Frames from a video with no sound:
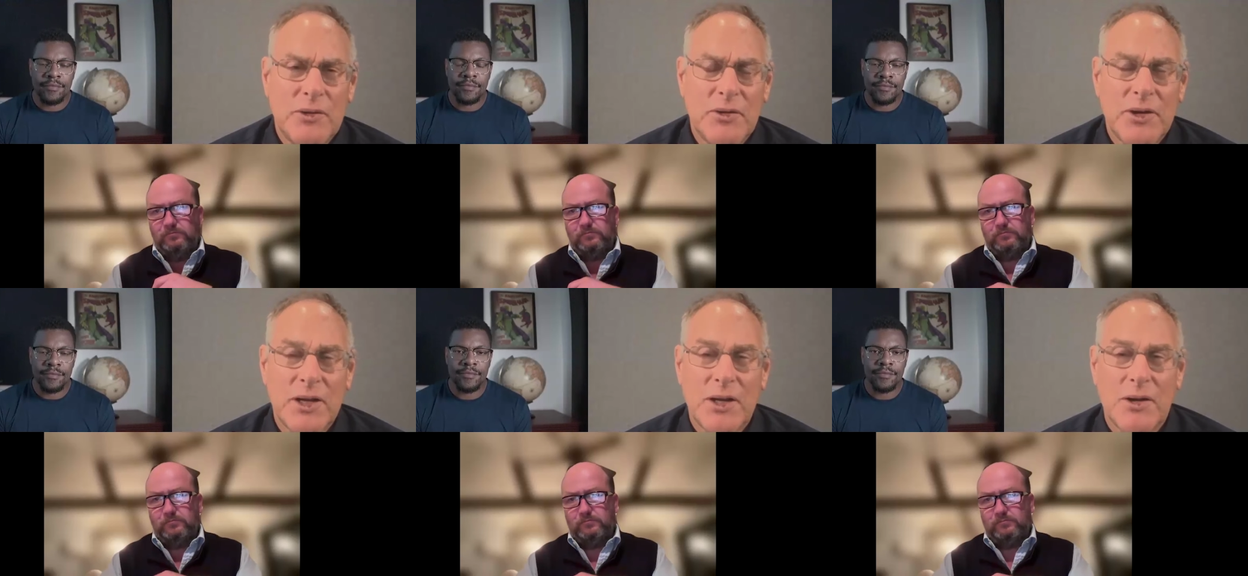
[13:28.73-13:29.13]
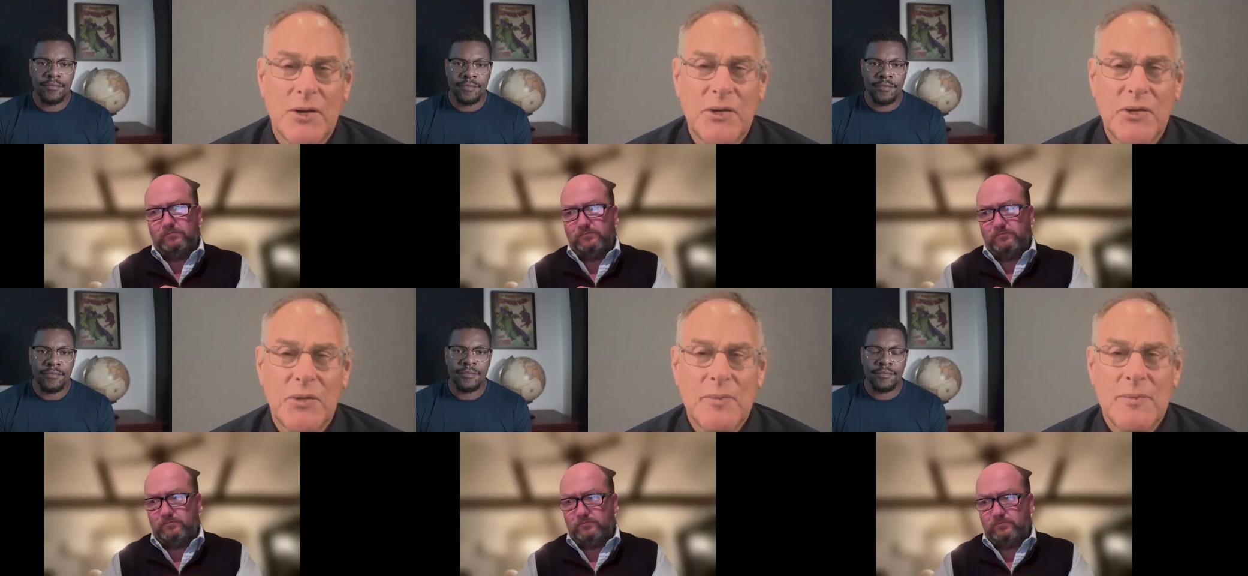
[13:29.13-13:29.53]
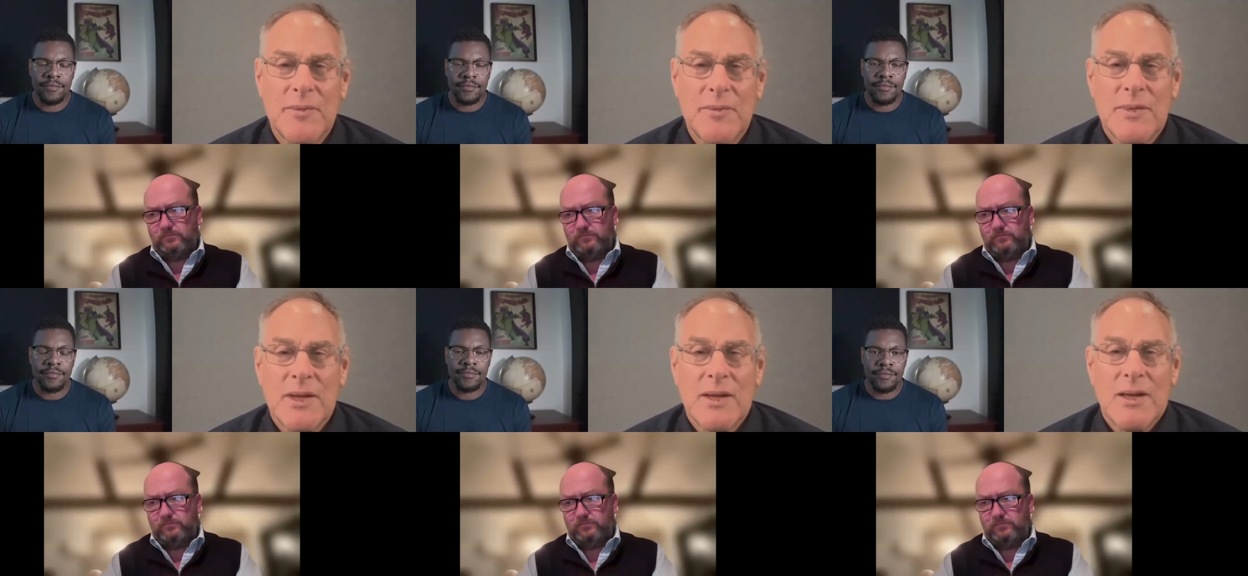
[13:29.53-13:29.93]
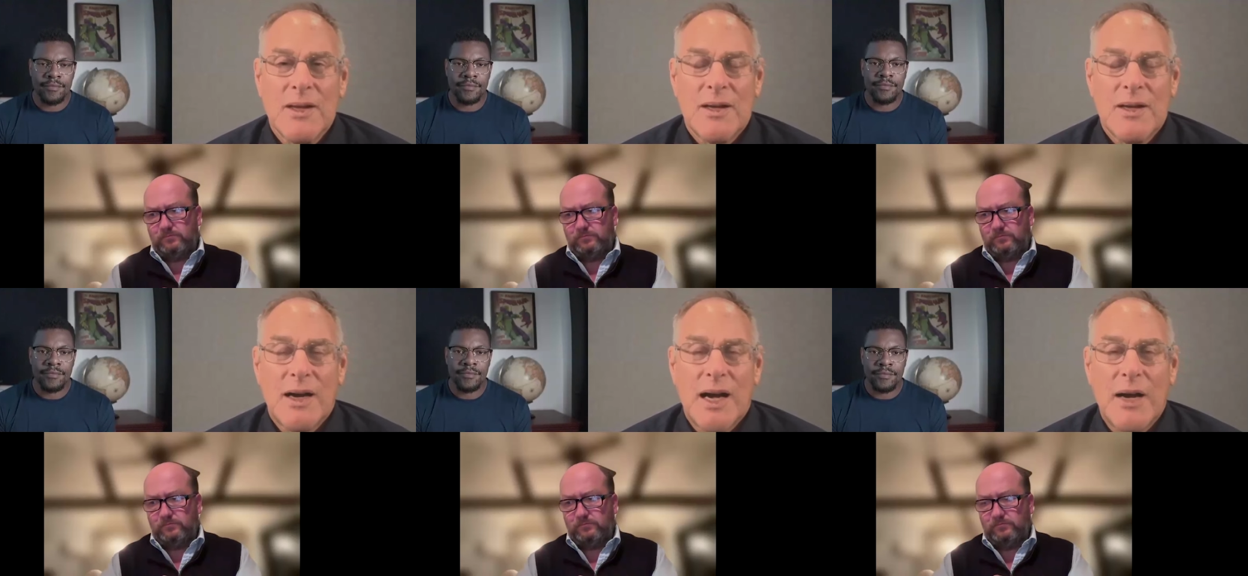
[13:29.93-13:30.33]
Speaker 1: for 30 years,
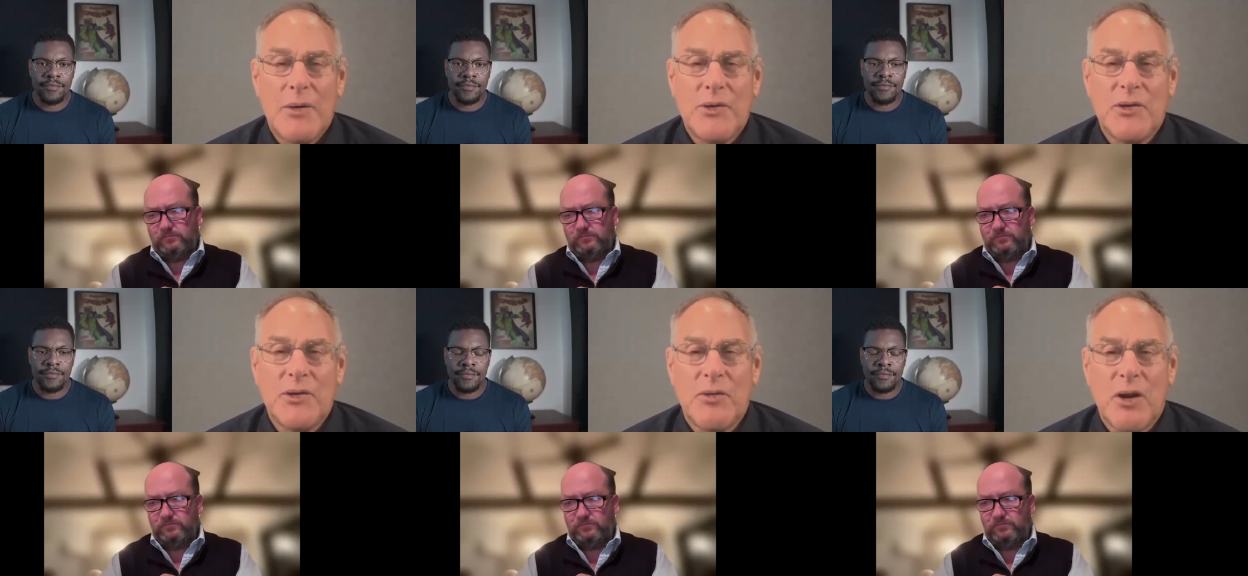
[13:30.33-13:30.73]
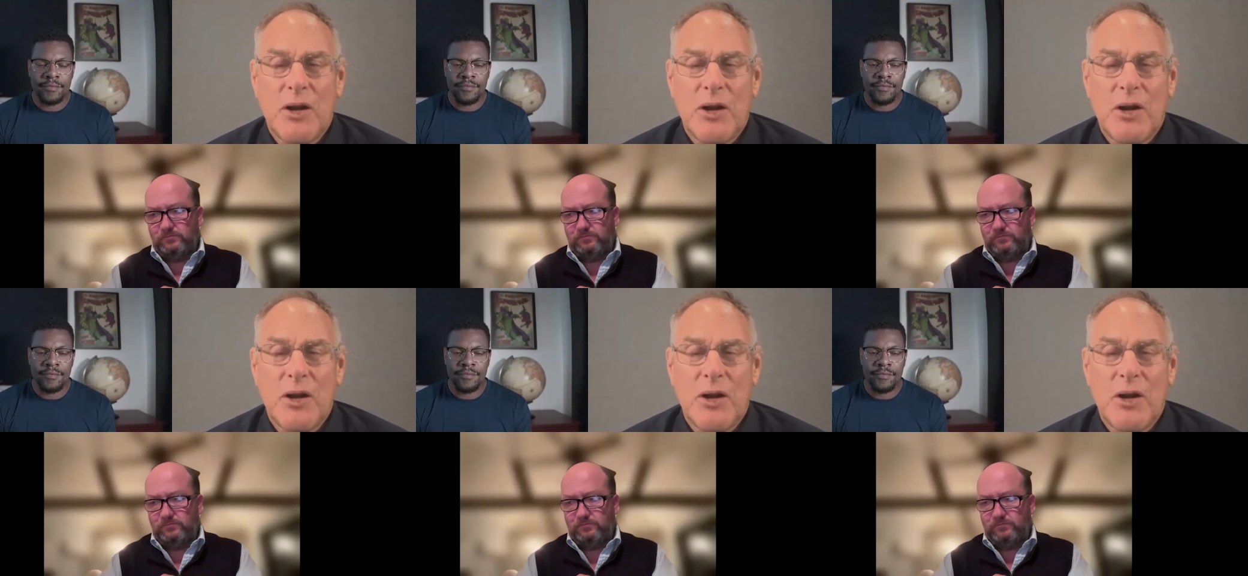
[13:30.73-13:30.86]
I was